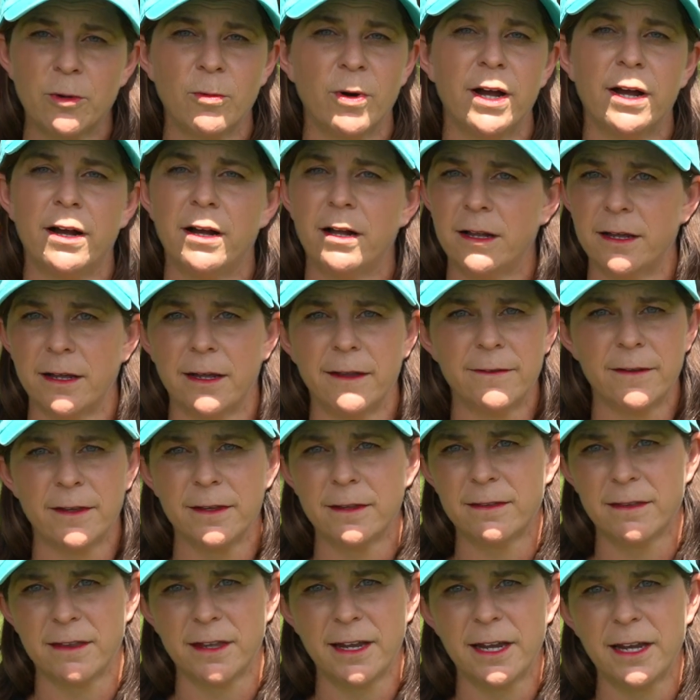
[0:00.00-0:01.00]
well and
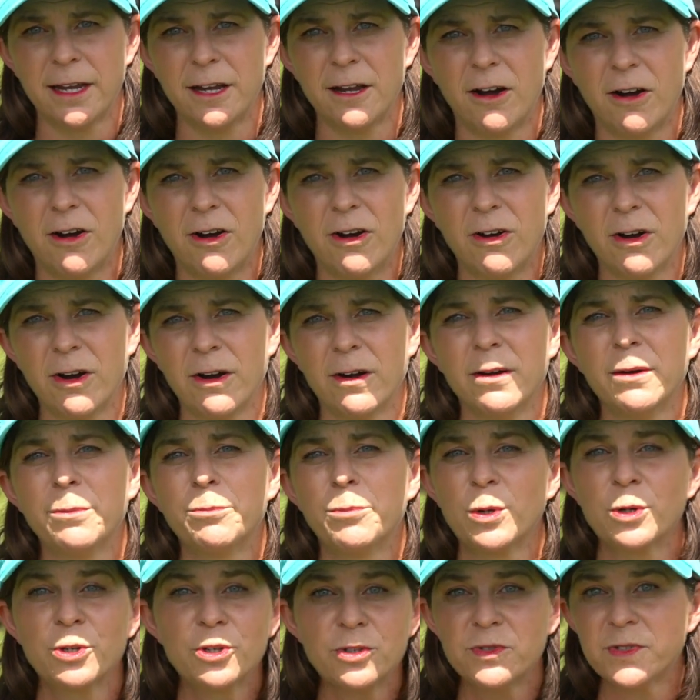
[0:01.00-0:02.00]
that they are
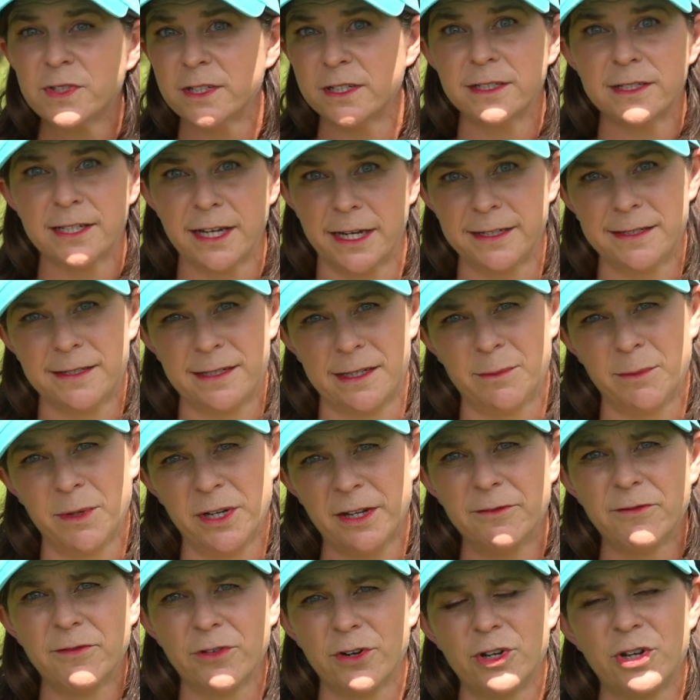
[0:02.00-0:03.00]
producing tasty
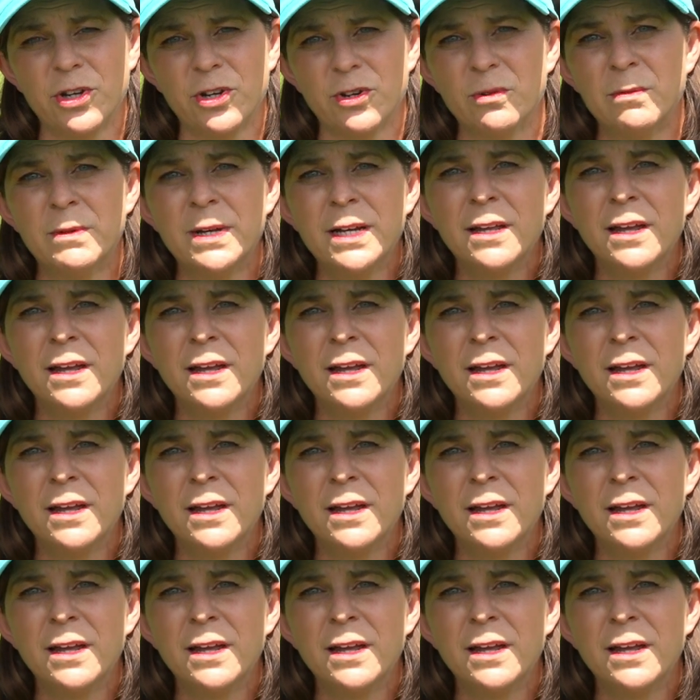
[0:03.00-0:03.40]
meat for you.